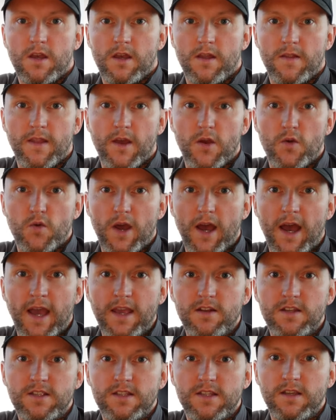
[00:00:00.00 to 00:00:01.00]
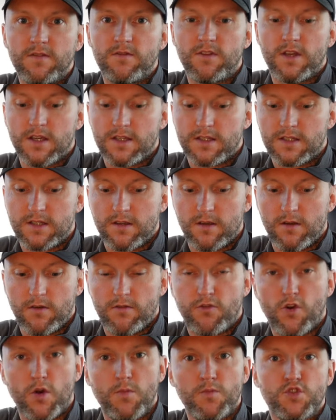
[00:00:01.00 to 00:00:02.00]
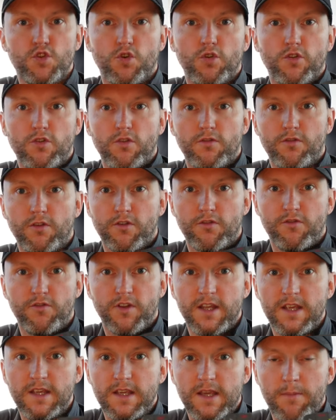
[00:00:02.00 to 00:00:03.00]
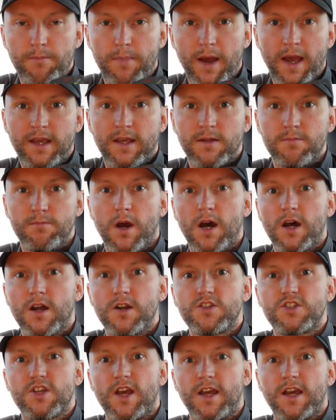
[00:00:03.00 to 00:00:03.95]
Now, I received this from ZOLEO for free back in March.